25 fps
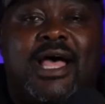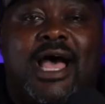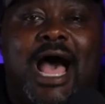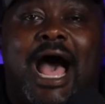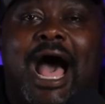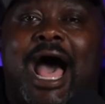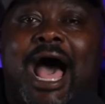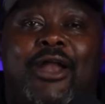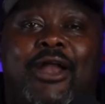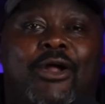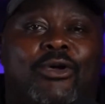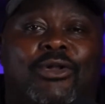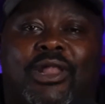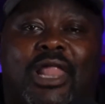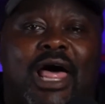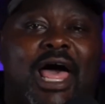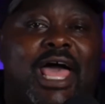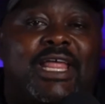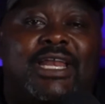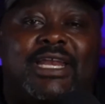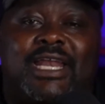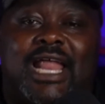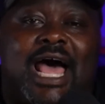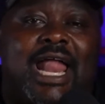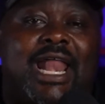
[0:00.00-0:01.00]
I don't
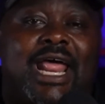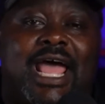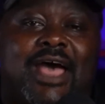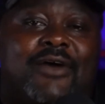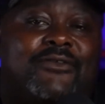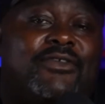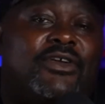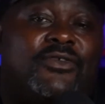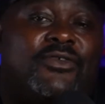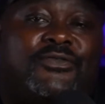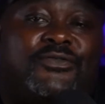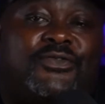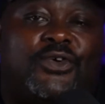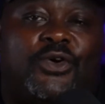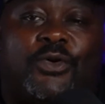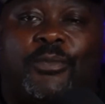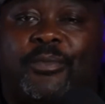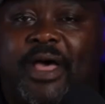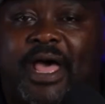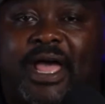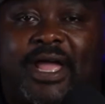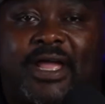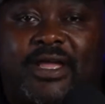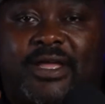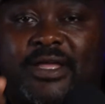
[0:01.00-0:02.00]
like not having a
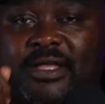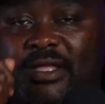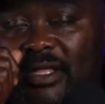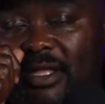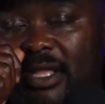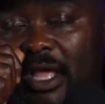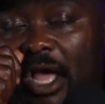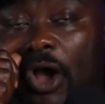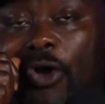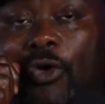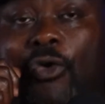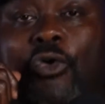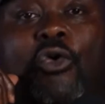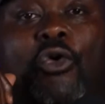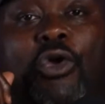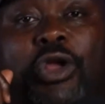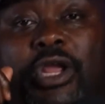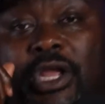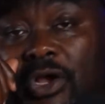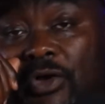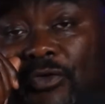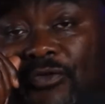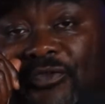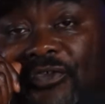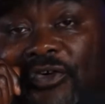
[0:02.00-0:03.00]
fullback, a
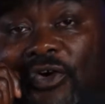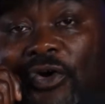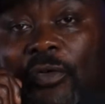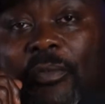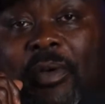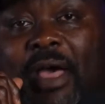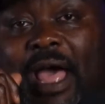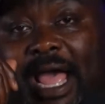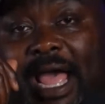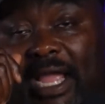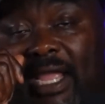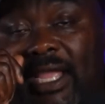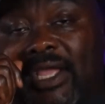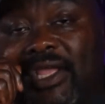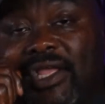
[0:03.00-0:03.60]
real fullback.